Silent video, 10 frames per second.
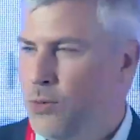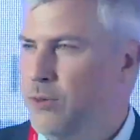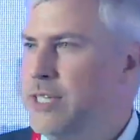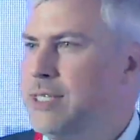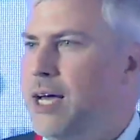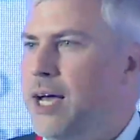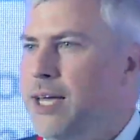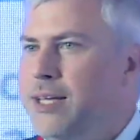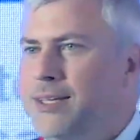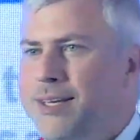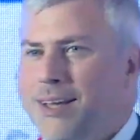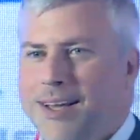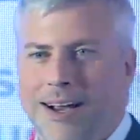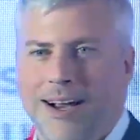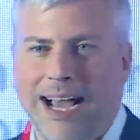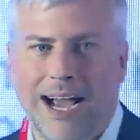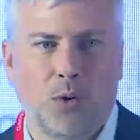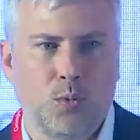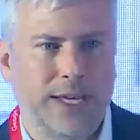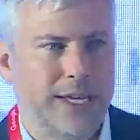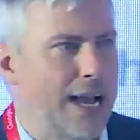We've designed how we